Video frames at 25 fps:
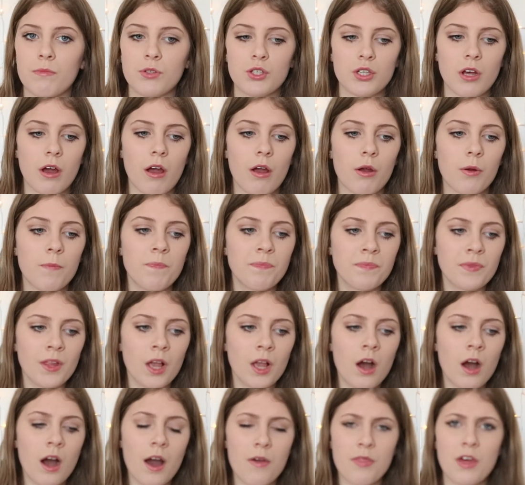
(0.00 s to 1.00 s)
So
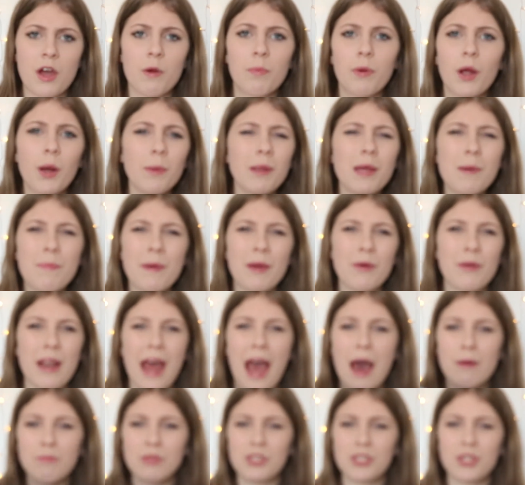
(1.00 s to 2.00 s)
they'll probably be on
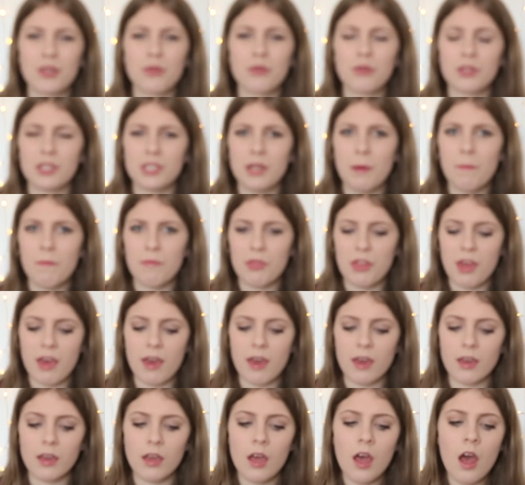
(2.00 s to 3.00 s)
Amazon or
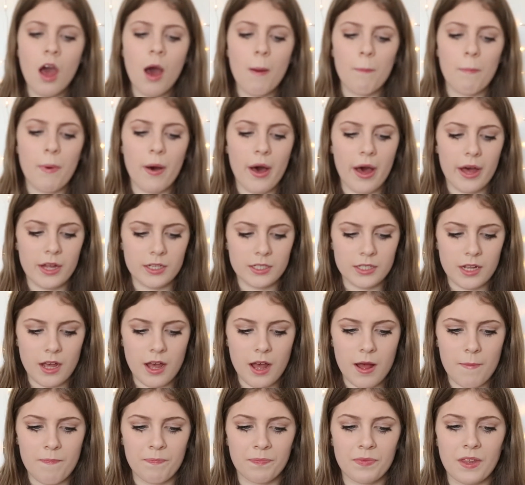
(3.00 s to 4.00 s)
something, but
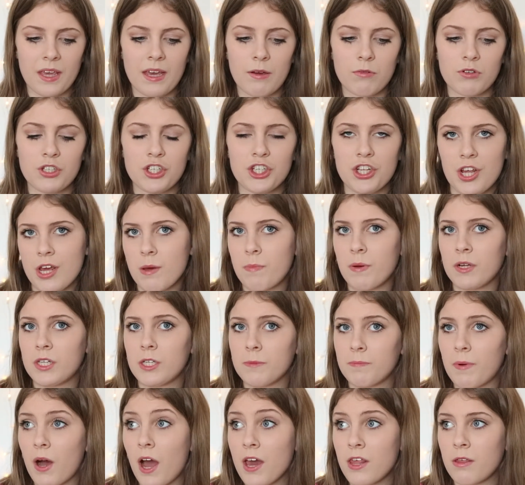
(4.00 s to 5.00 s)
it was cheaper to
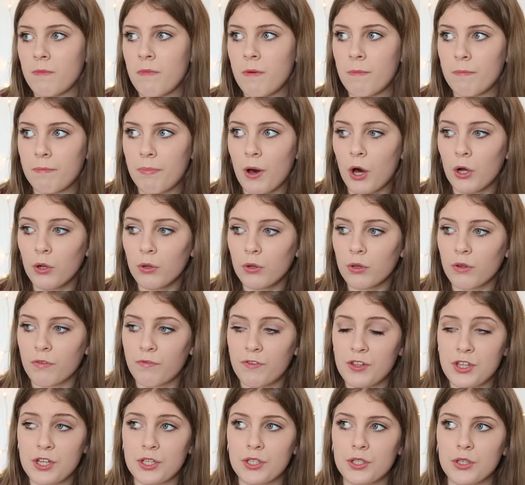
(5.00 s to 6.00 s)
buy them in bulk
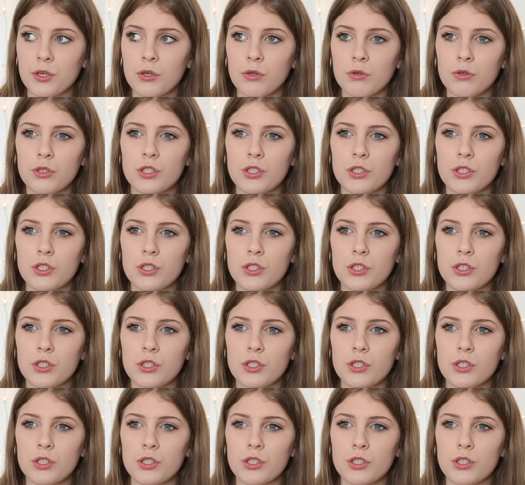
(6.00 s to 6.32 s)
for the school.